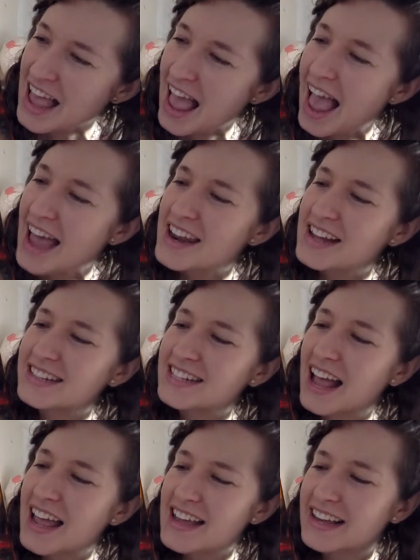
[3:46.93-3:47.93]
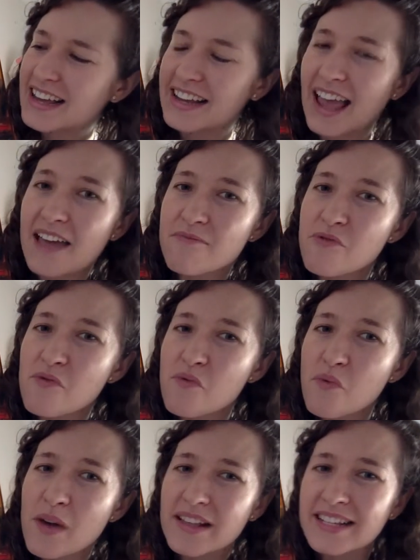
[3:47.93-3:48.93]
And a tiger came
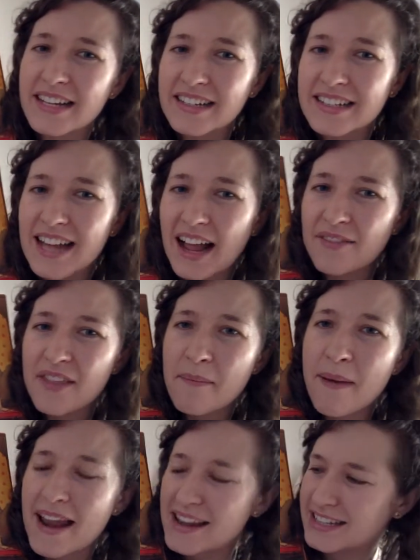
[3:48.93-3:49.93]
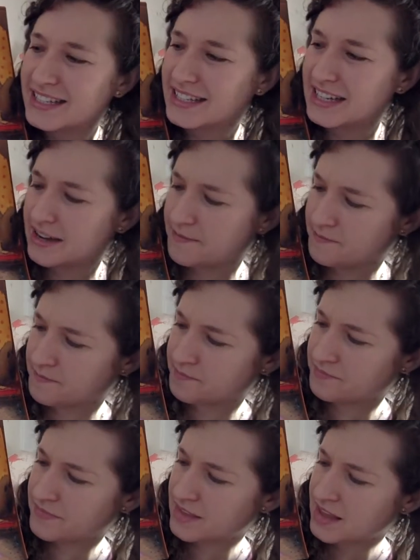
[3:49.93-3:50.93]
whizzing down the banister.
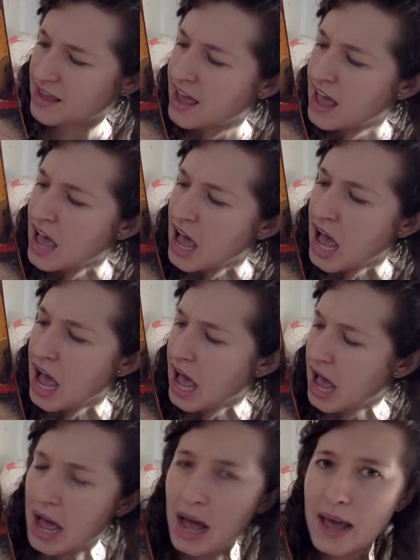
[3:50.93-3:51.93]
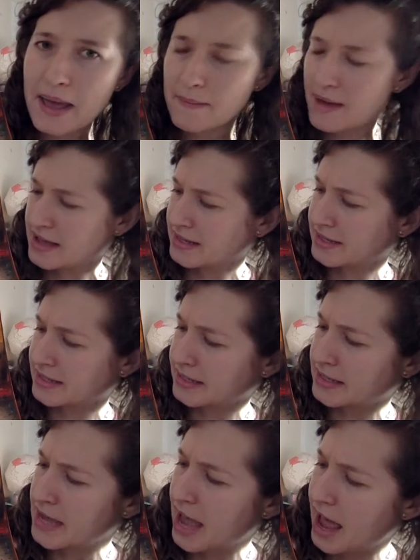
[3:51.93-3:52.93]
"I'm a
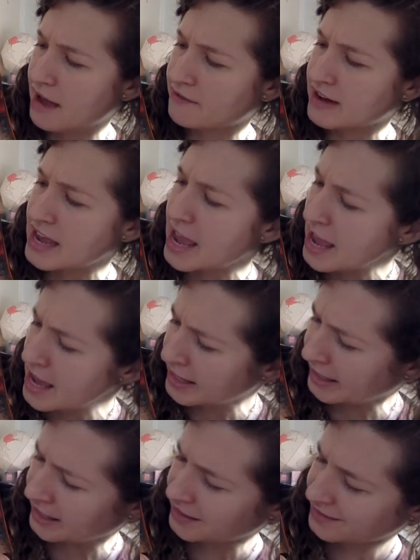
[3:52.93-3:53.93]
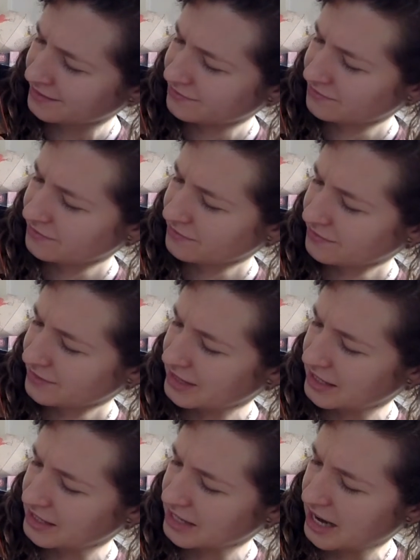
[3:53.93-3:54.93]
scary eek!"
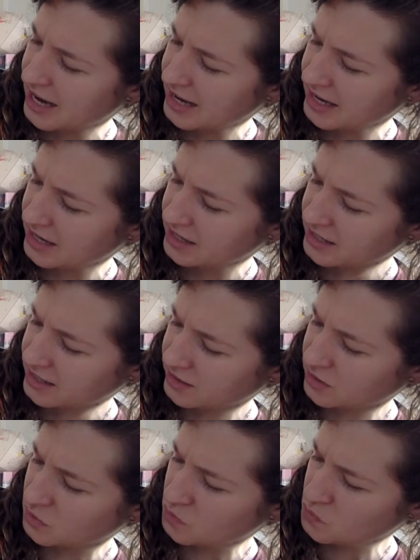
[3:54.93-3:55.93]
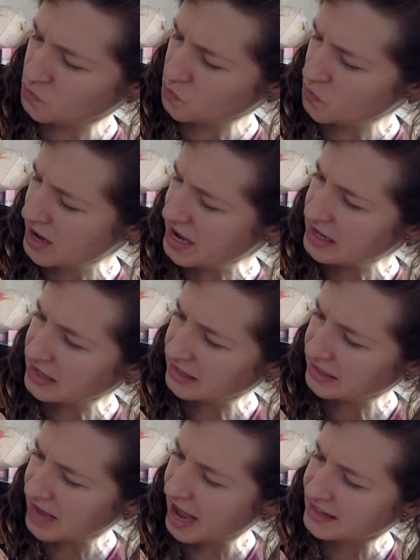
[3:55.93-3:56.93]
The tiger
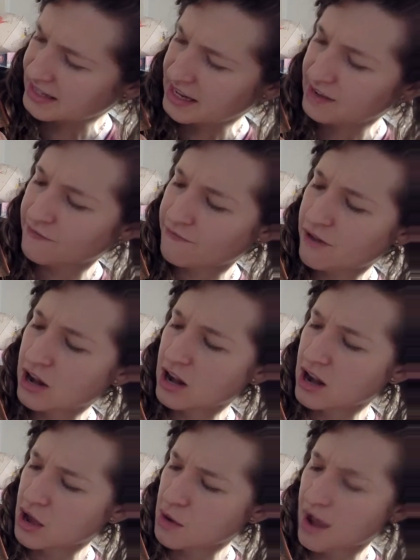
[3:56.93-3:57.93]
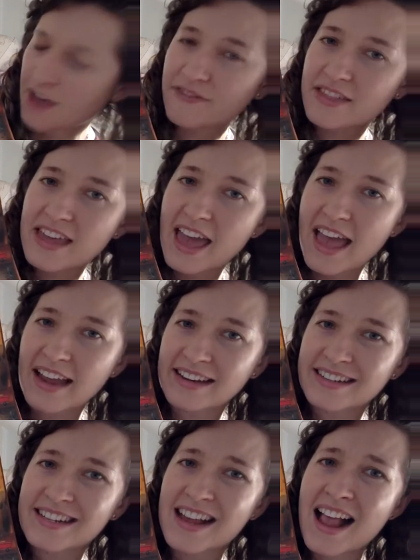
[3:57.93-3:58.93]
squealed as he flew off the
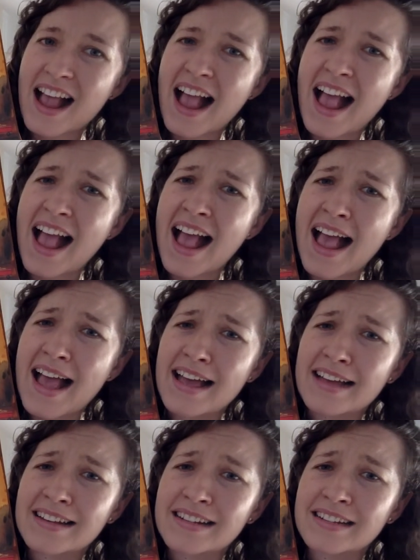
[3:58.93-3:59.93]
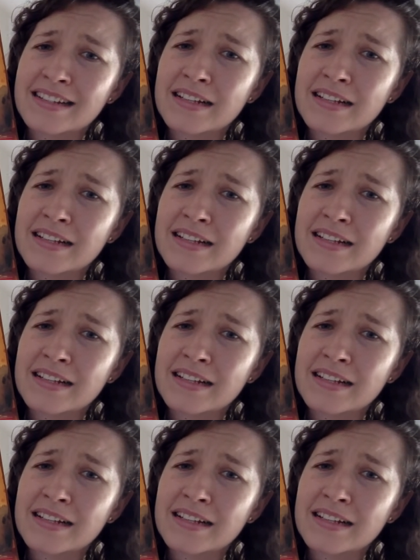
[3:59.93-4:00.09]
end and...